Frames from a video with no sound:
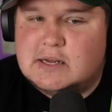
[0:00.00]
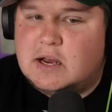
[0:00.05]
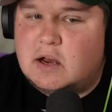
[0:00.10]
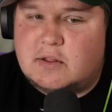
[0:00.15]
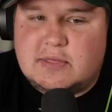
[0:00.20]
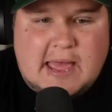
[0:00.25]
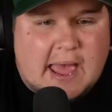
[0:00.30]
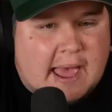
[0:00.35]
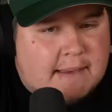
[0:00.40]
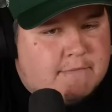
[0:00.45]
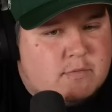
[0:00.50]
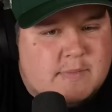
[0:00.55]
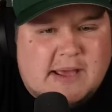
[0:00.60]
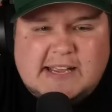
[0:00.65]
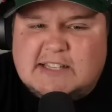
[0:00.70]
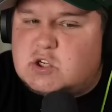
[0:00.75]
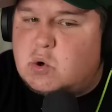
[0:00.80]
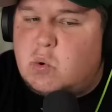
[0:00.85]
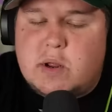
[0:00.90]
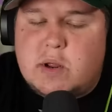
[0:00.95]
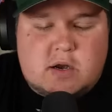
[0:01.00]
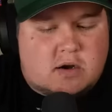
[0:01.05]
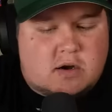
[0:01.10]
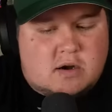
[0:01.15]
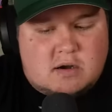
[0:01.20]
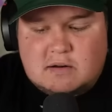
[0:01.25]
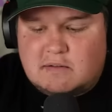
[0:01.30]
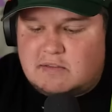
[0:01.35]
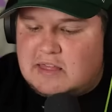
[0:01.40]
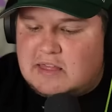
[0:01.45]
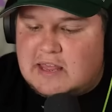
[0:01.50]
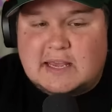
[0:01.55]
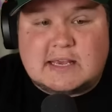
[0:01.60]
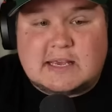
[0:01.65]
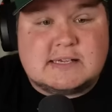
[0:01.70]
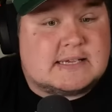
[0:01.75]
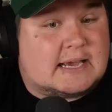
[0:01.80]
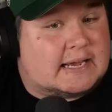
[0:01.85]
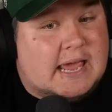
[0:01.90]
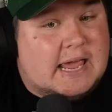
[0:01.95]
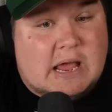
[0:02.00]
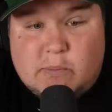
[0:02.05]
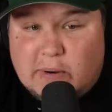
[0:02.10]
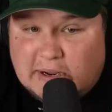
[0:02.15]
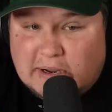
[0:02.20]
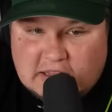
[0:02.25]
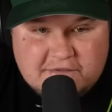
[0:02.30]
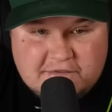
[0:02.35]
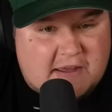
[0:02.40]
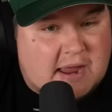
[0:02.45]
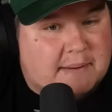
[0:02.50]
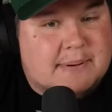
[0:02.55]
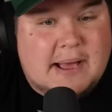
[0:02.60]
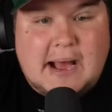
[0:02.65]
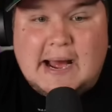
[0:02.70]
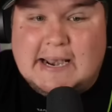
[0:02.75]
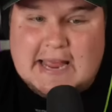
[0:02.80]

The MMA Twitter thing is, I can't wait to fade Paddy. I